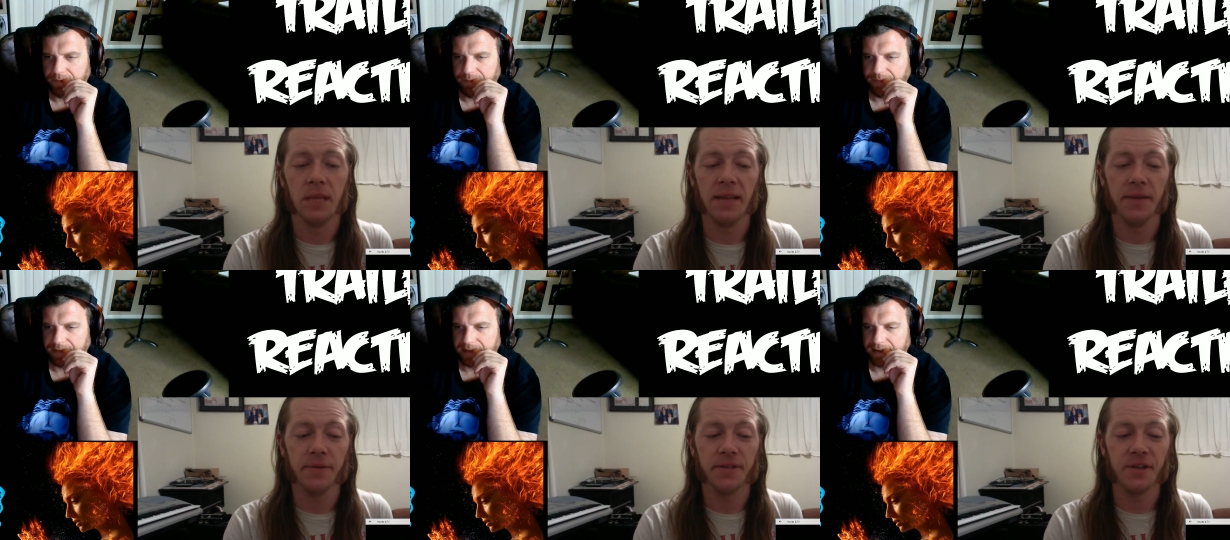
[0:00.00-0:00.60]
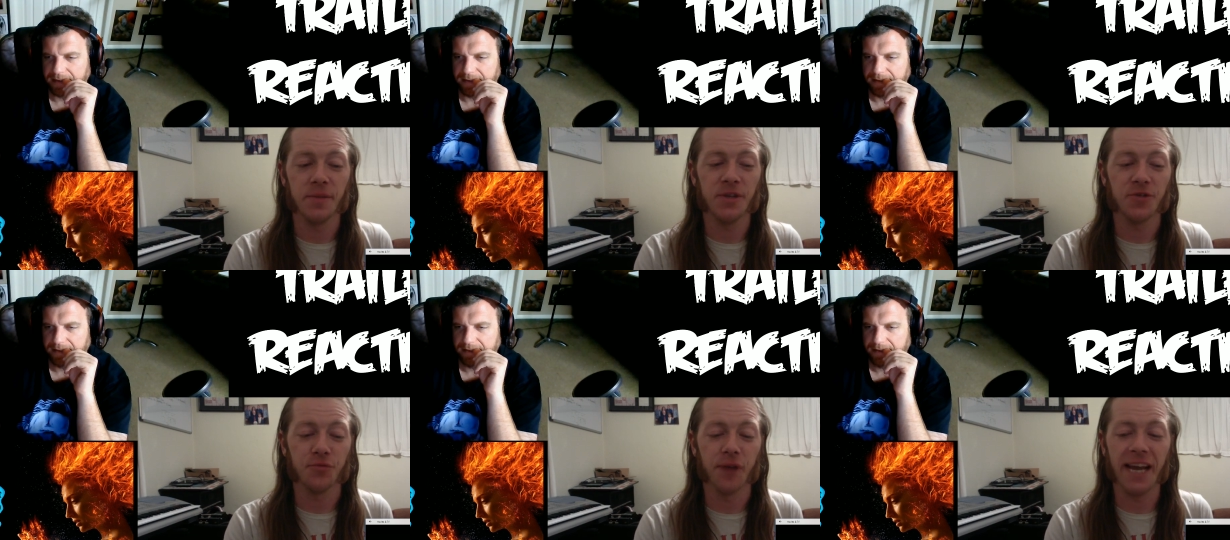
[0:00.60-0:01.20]
Speaker 1: Yeah, there is so much
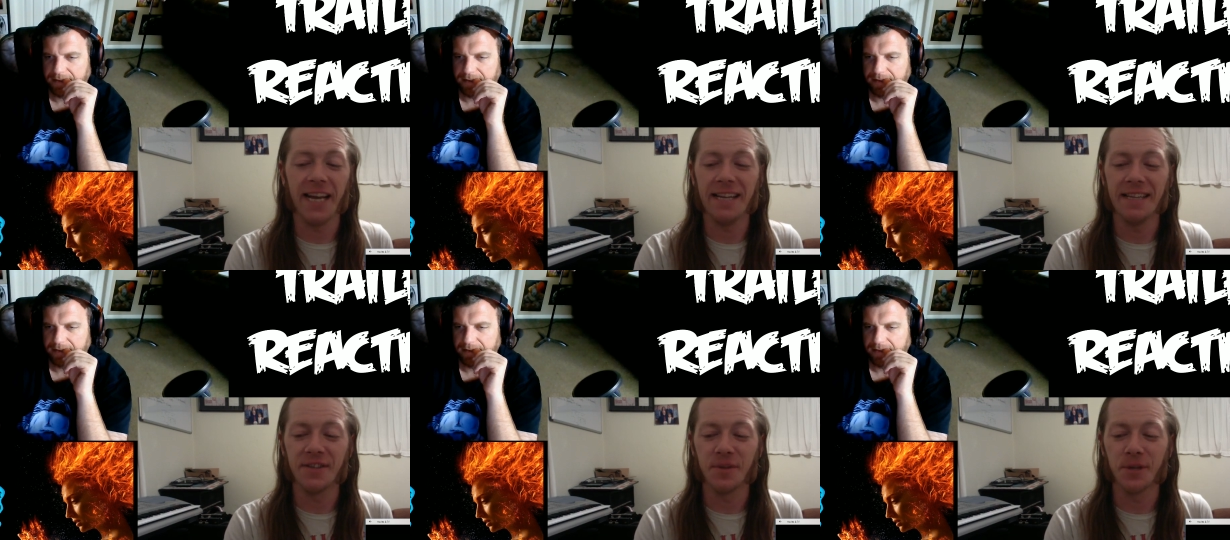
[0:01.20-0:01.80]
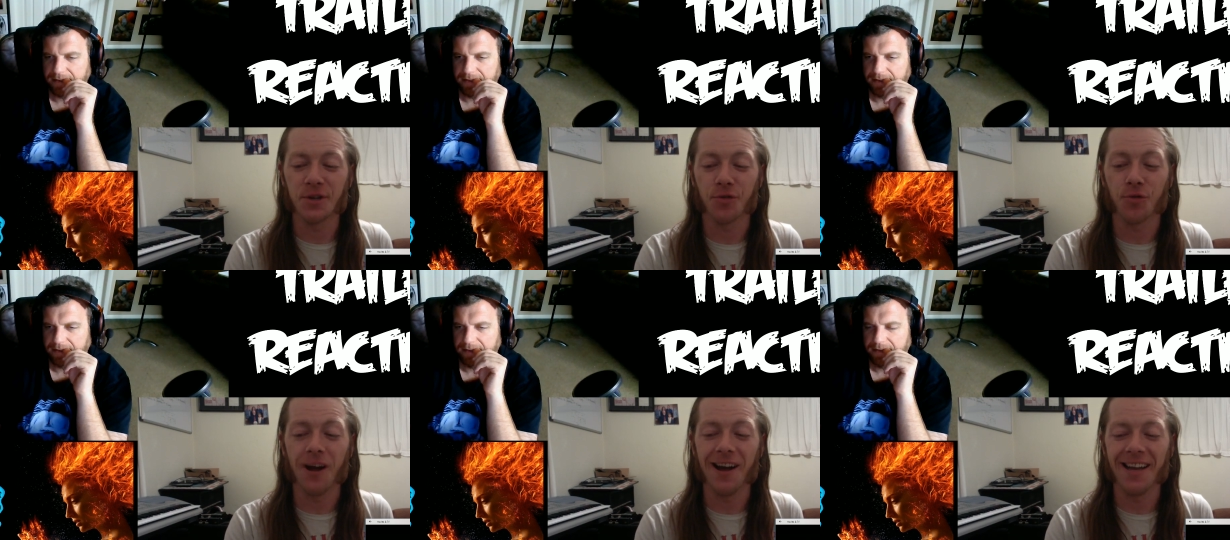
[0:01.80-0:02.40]
rain and so much
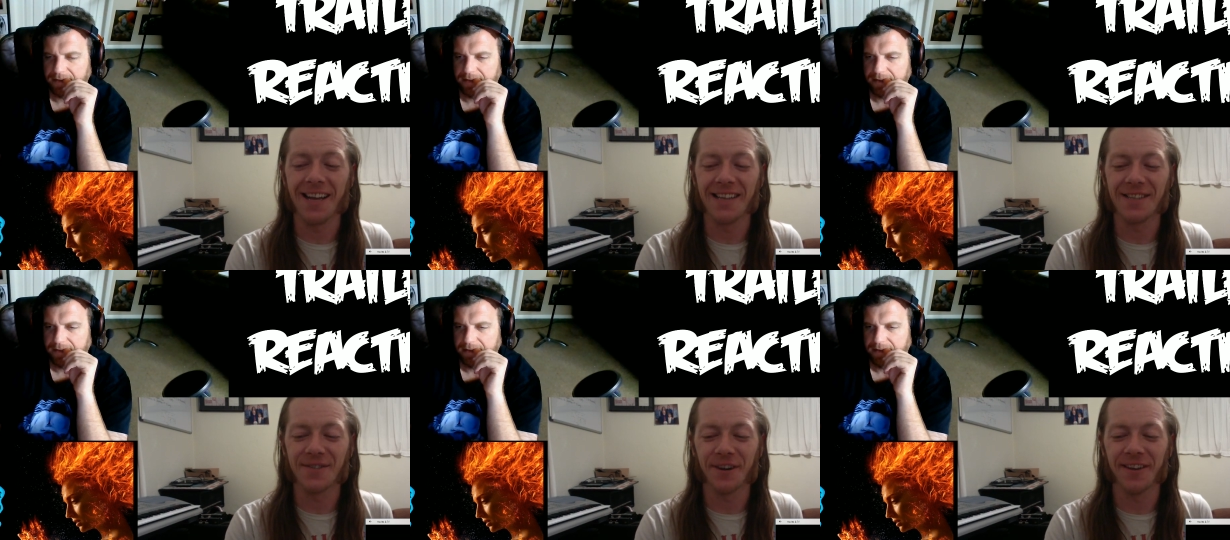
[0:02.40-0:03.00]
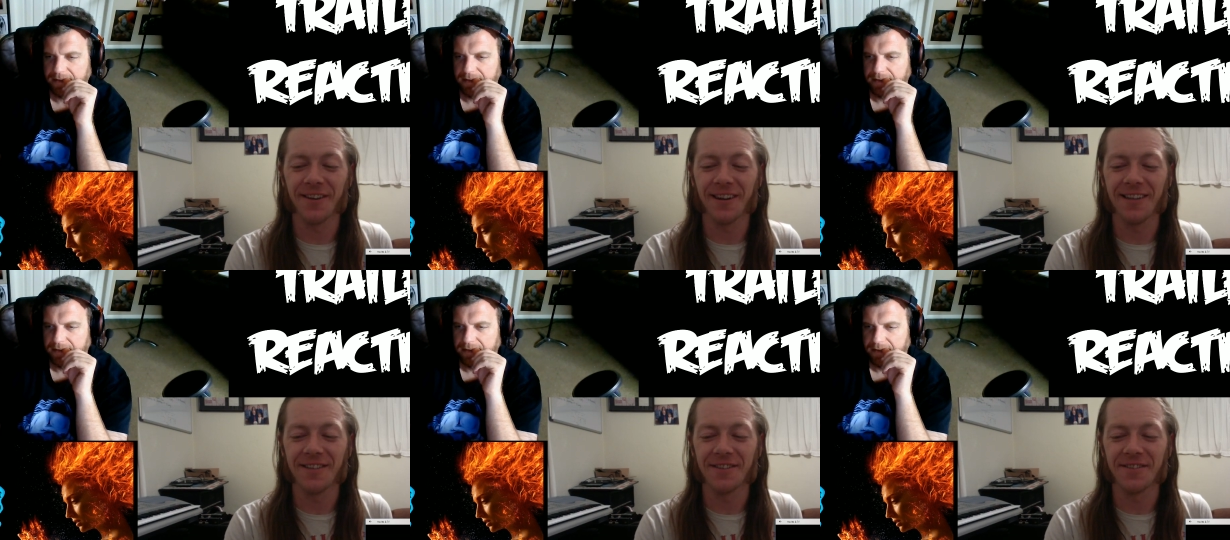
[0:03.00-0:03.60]
crying in this trailer. I
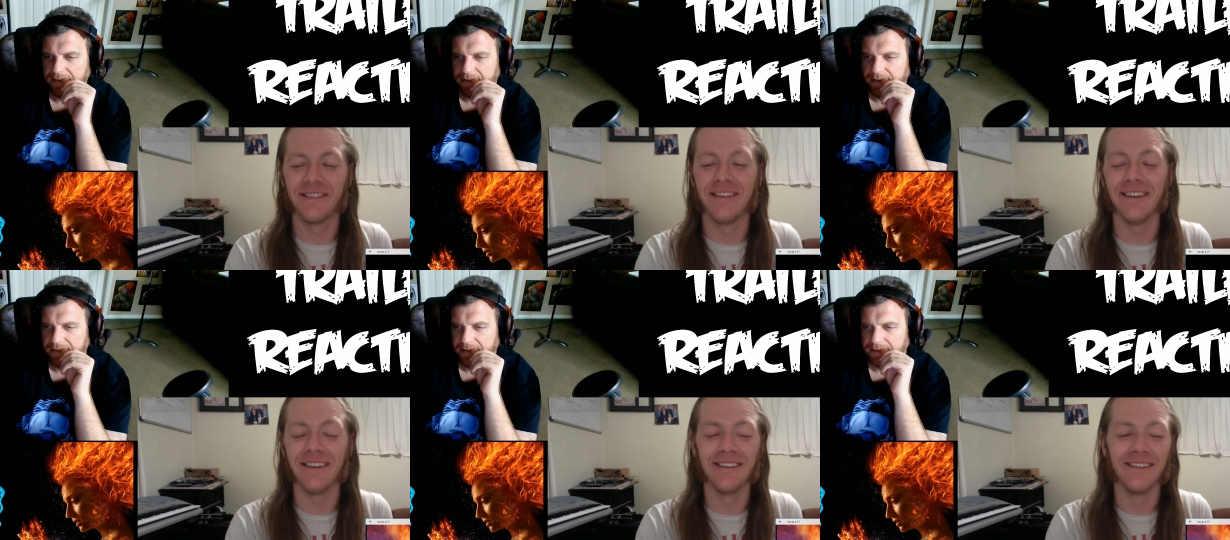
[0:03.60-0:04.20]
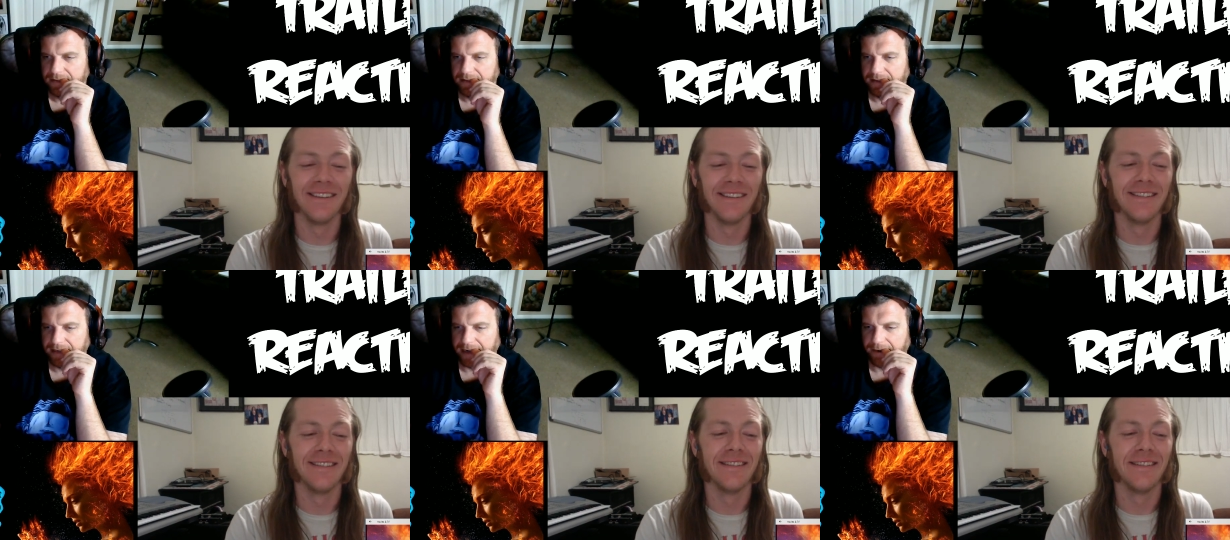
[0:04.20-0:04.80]
just
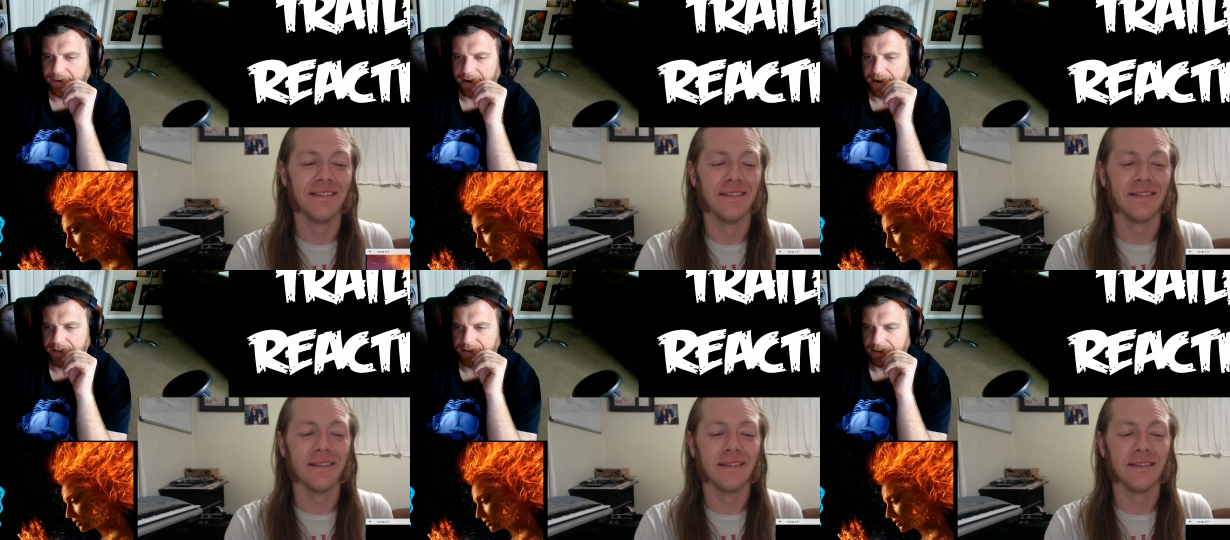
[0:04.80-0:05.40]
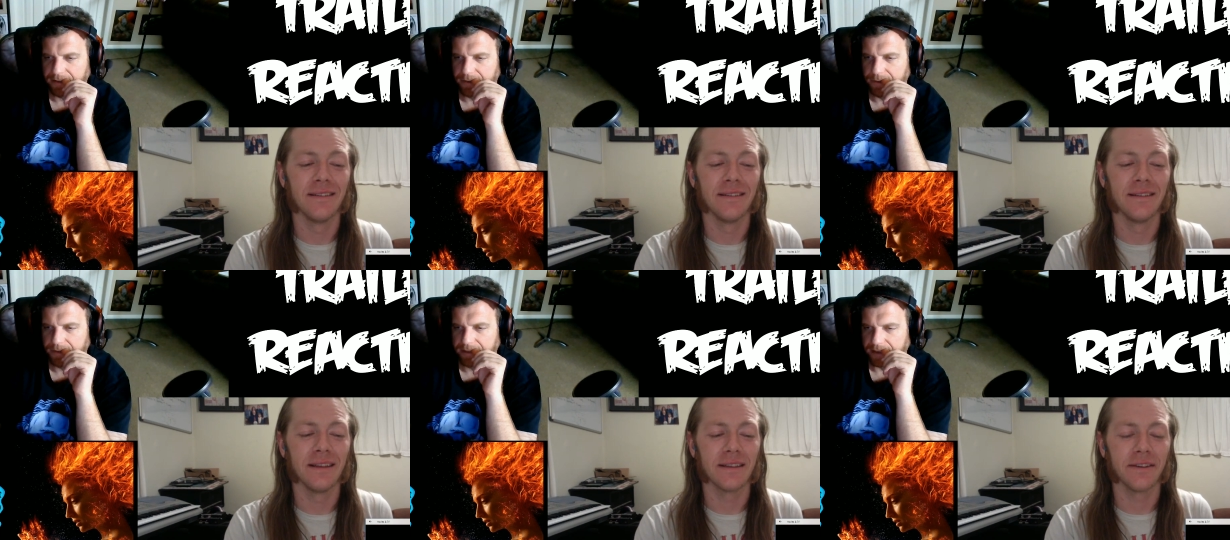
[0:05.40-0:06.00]
Speaker 2: yeah, her eyes do look
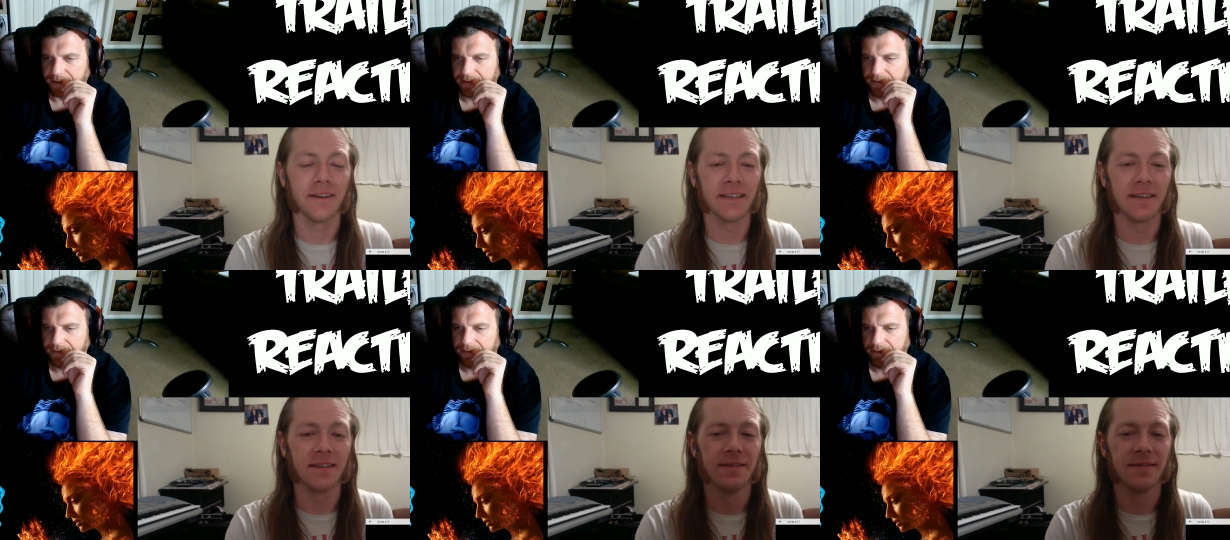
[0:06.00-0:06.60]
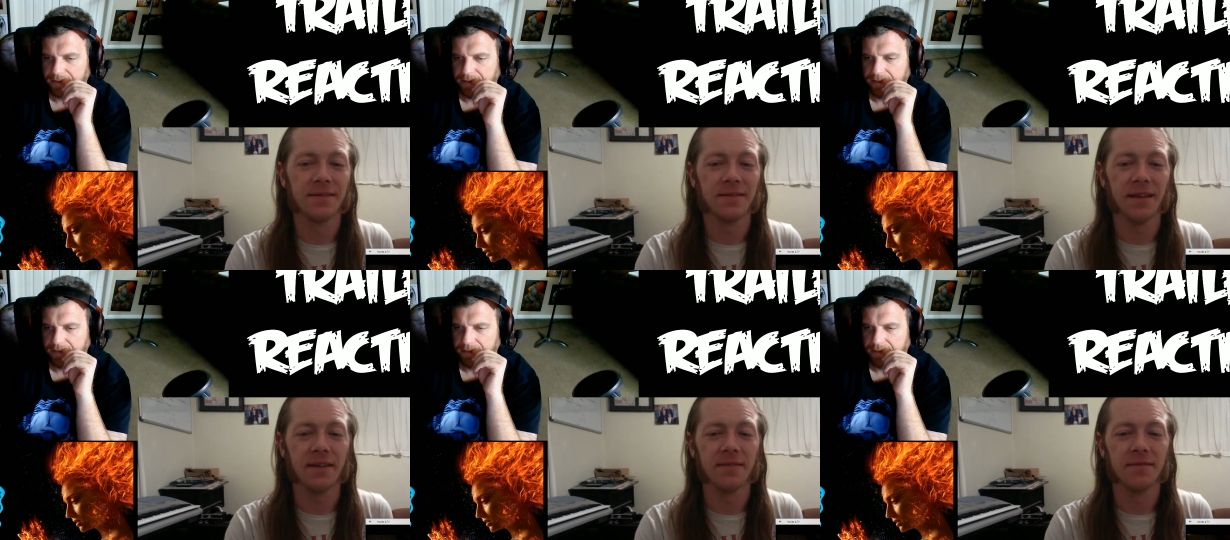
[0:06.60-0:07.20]
cool there.
Speaker 1: It's crazy.
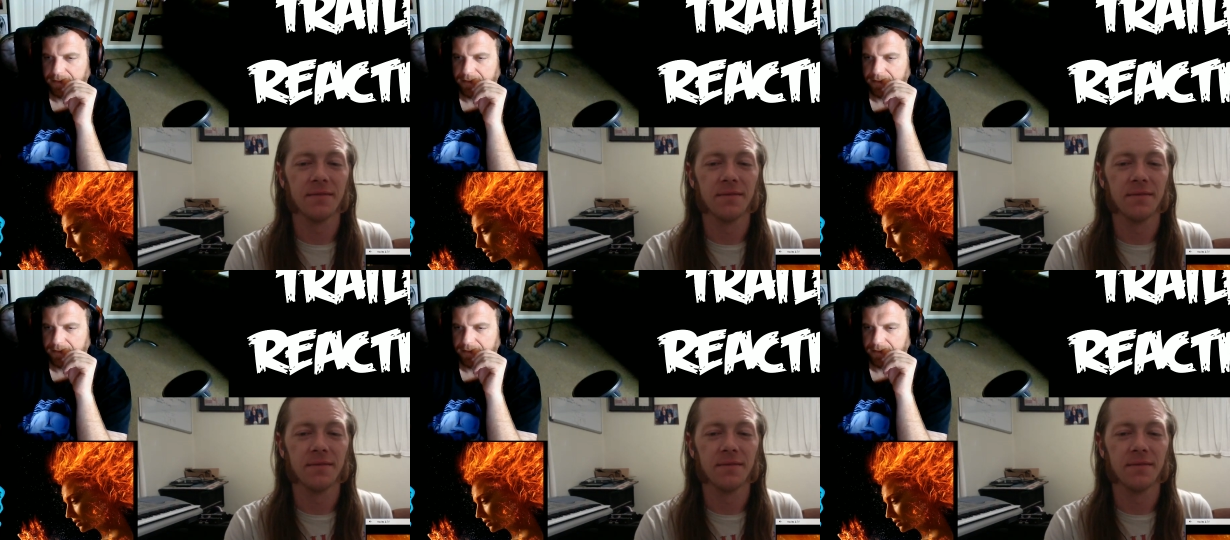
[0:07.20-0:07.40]
Yeah.